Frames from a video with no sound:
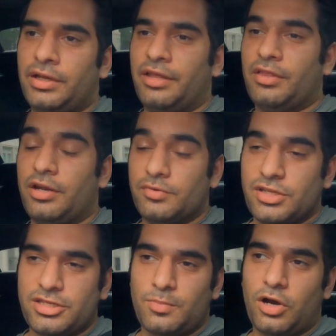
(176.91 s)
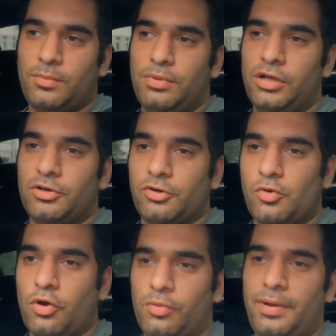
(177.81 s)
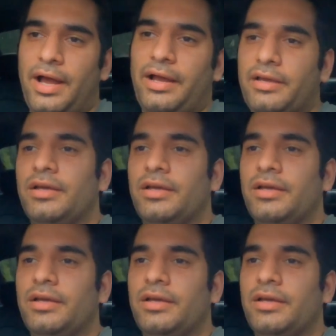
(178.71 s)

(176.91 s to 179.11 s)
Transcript: I thought it was a spark plug or a coil pack.